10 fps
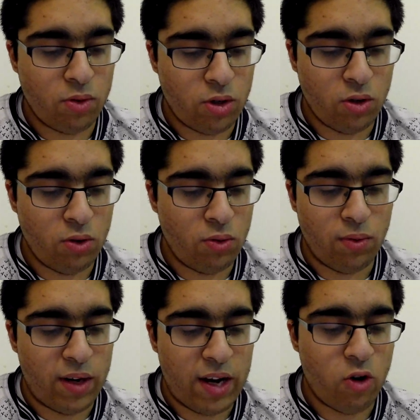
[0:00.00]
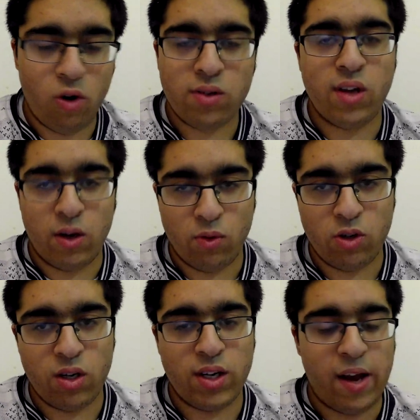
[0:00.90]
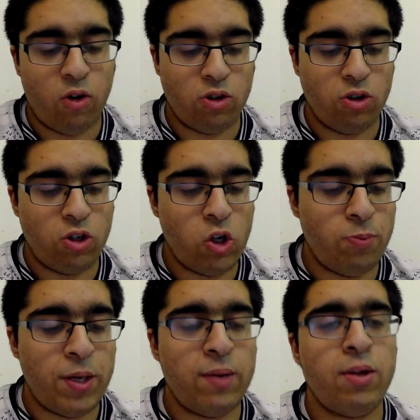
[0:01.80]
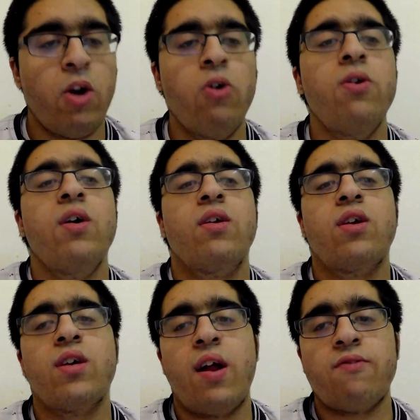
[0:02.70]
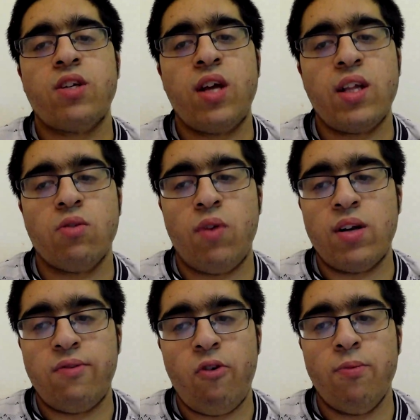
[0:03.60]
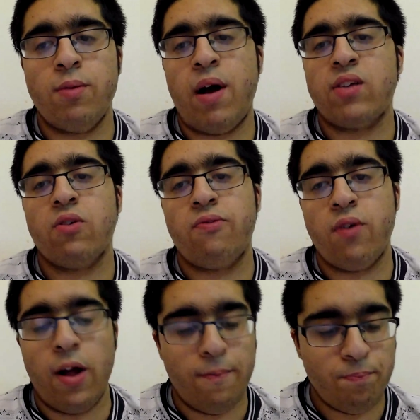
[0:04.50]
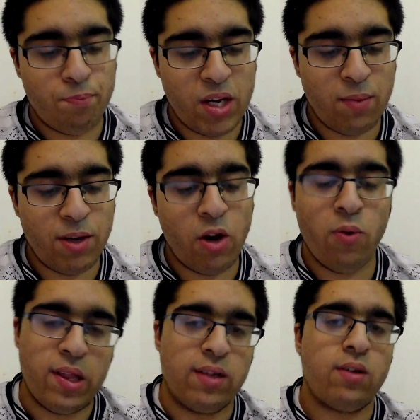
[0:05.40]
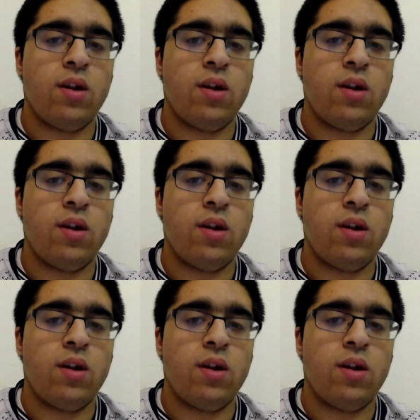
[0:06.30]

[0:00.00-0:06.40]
2 lead oxide, which we're going to get onto 2 PbO, you're going to have to take the relative formula mass of PbO and then